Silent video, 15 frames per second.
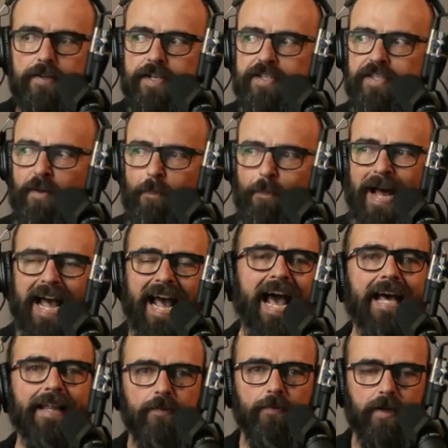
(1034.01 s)
It's just the
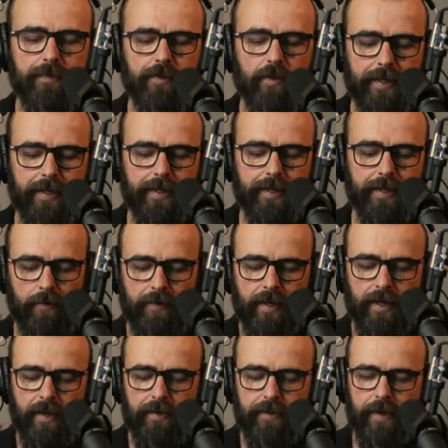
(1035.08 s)
path when I'm going down
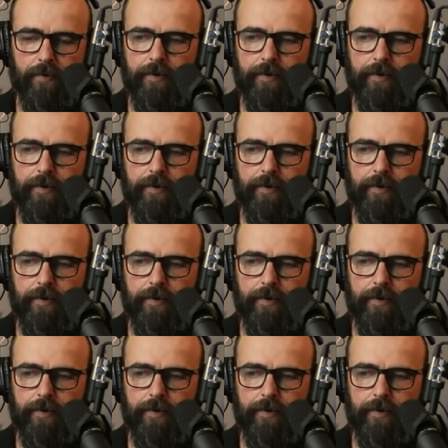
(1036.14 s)
that I